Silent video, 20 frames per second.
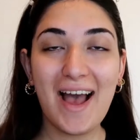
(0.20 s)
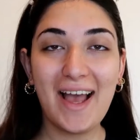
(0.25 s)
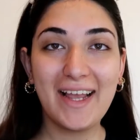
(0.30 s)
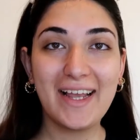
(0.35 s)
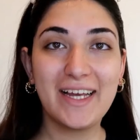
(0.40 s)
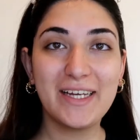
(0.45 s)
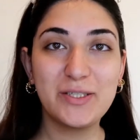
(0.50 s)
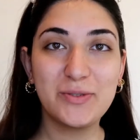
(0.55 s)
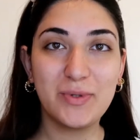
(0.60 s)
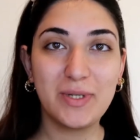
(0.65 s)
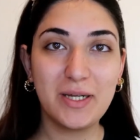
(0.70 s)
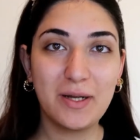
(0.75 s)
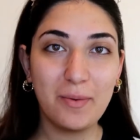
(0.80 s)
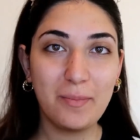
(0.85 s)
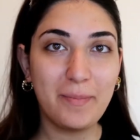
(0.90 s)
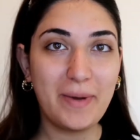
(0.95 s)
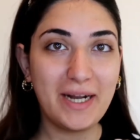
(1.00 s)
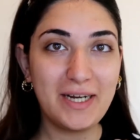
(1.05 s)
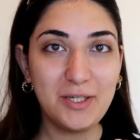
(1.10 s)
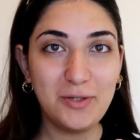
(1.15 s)
Hi guys,
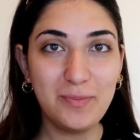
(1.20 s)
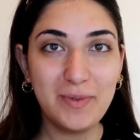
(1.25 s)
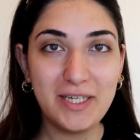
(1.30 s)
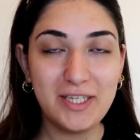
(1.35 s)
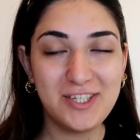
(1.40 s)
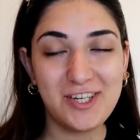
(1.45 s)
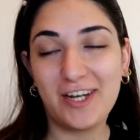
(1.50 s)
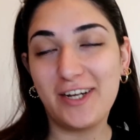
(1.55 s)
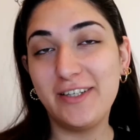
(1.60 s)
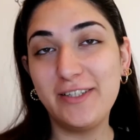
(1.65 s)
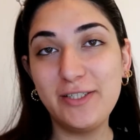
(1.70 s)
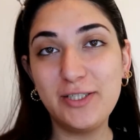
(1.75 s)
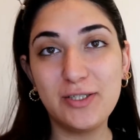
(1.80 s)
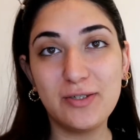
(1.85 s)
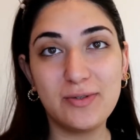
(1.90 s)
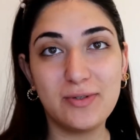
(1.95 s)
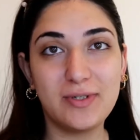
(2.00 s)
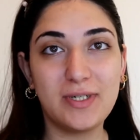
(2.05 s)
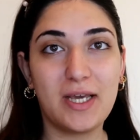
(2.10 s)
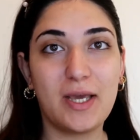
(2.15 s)
welcome back to my channel.
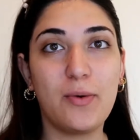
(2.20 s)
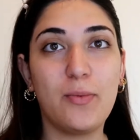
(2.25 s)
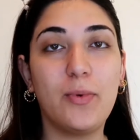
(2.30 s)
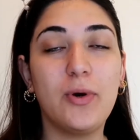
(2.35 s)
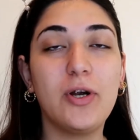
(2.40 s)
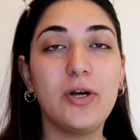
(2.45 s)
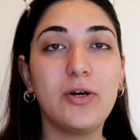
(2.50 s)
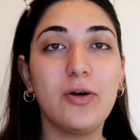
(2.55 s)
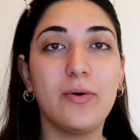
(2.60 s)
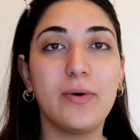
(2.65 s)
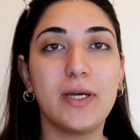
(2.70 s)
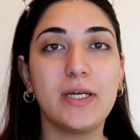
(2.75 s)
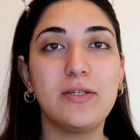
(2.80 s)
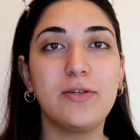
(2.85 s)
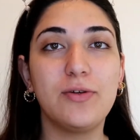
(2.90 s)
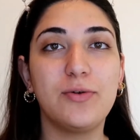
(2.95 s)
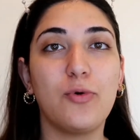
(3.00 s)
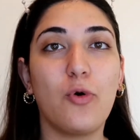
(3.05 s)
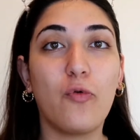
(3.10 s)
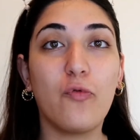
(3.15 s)
So today we're going
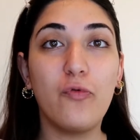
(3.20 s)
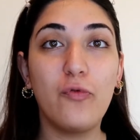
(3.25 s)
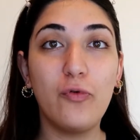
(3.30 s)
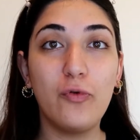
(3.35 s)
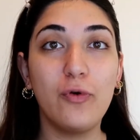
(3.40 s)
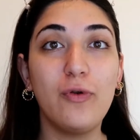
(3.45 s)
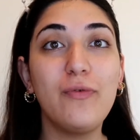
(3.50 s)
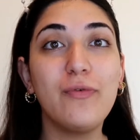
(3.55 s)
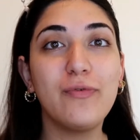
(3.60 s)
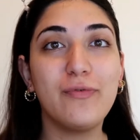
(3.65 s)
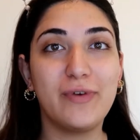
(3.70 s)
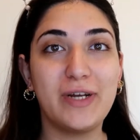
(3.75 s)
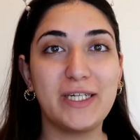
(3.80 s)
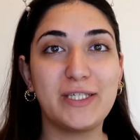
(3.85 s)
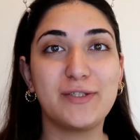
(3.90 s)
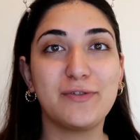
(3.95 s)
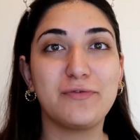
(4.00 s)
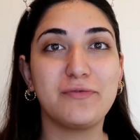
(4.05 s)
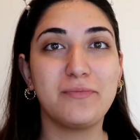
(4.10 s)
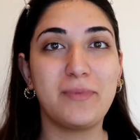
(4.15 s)
to do a full
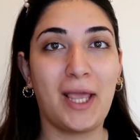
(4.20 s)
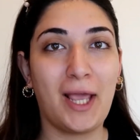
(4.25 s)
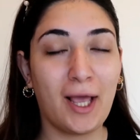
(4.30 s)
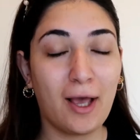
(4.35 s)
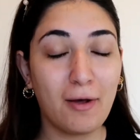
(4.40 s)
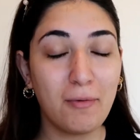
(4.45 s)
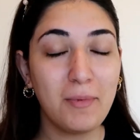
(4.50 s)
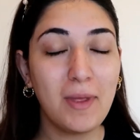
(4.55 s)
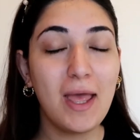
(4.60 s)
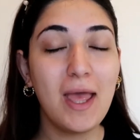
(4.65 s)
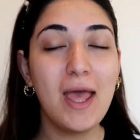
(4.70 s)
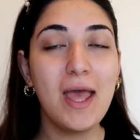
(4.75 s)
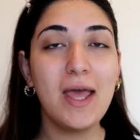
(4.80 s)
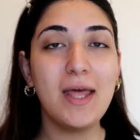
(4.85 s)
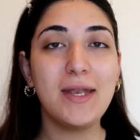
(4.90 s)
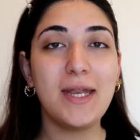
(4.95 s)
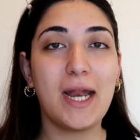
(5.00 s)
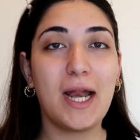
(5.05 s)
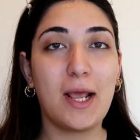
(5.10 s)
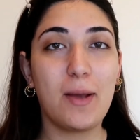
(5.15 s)
face of makeup
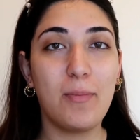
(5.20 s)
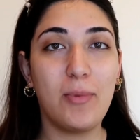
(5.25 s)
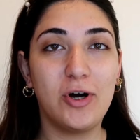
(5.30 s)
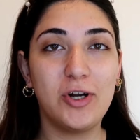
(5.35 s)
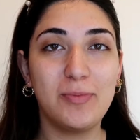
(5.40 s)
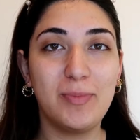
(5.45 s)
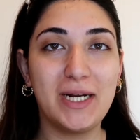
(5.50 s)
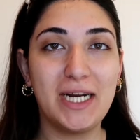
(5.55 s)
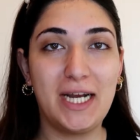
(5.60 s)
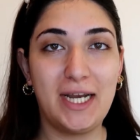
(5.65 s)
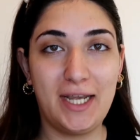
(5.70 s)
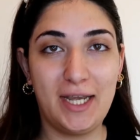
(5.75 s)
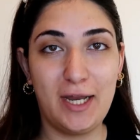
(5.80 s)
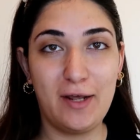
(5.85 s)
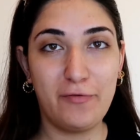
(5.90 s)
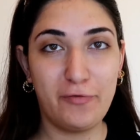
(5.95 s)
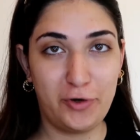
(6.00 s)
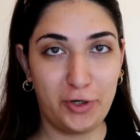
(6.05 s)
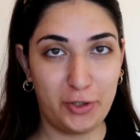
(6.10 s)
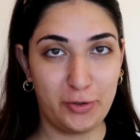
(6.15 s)
that I bought but I
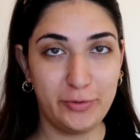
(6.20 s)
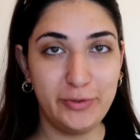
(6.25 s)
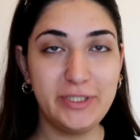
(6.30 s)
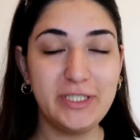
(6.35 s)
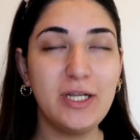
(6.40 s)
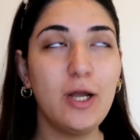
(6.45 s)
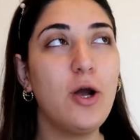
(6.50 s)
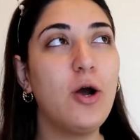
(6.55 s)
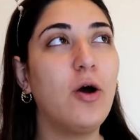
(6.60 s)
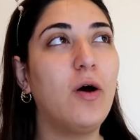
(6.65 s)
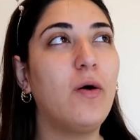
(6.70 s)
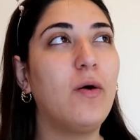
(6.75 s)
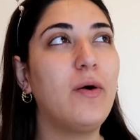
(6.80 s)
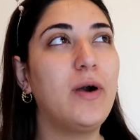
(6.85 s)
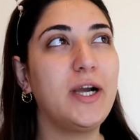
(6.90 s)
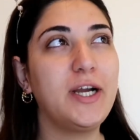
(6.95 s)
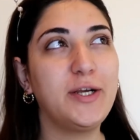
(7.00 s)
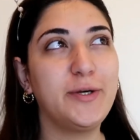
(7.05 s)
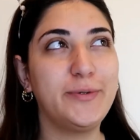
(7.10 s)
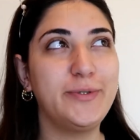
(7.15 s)
never used,
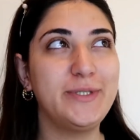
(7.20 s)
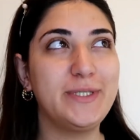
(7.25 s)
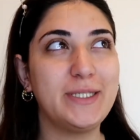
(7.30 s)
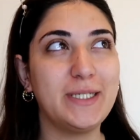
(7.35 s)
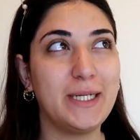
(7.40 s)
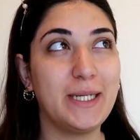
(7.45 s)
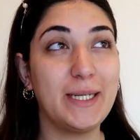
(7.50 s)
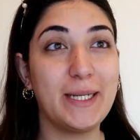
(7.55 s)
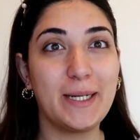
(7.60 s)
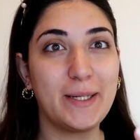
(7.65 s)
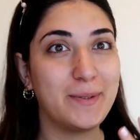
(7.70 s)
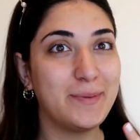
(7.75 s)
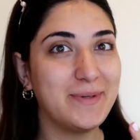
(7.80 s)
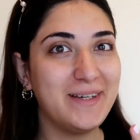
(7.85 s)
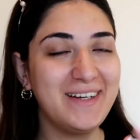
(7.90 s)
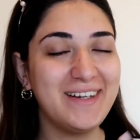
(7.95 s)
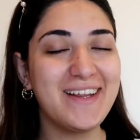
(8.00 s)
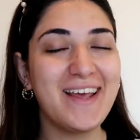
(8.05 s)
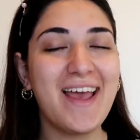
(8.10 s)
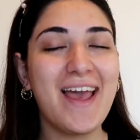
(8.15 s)
or I used a little
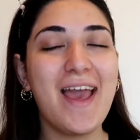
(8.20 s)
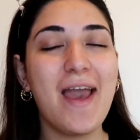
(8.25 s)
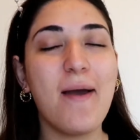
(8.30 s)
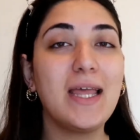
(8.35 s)
bit.